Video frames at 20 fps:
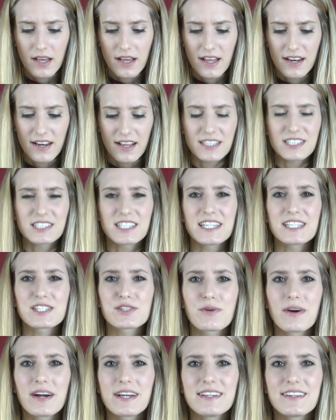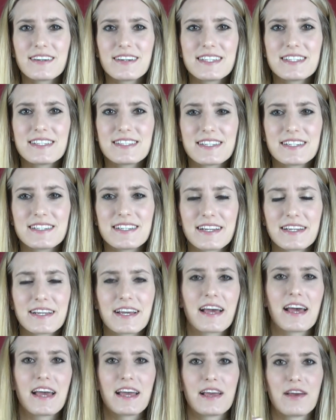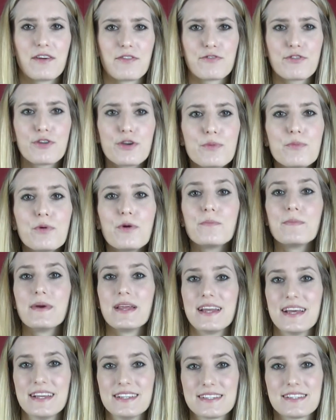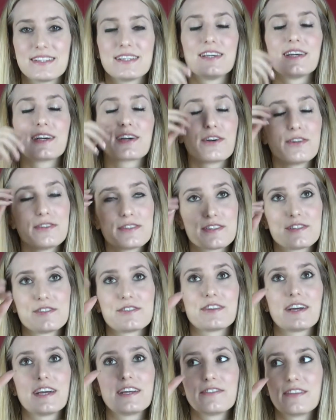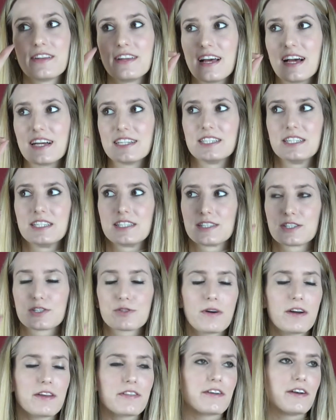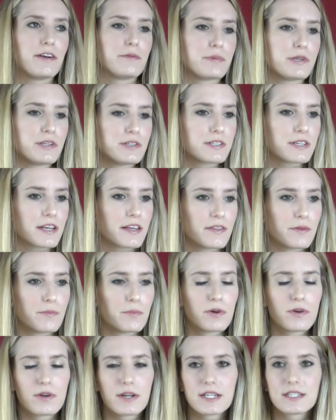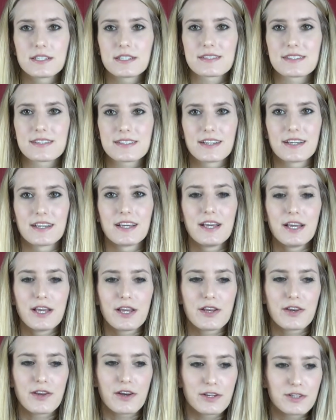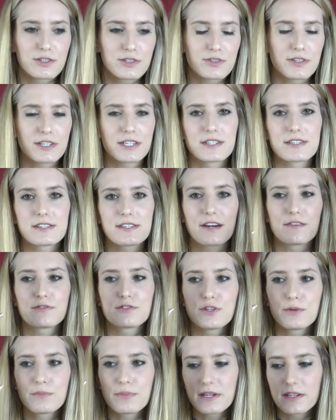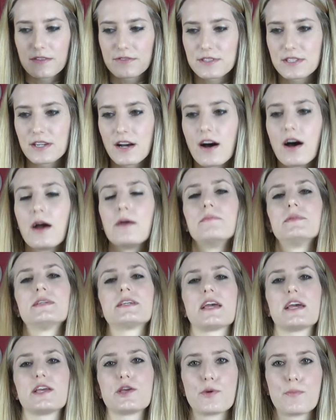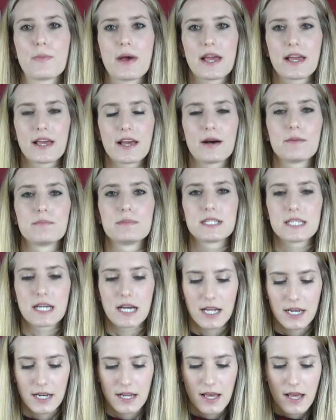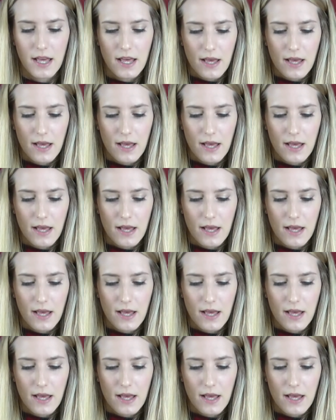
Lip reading: And actually it's quite nice to dedicate a few more minutes to concentrate on the lashes. It's quite therapeutic in the morning just to, you know, treat yourself to a bit of time to get your makeup done.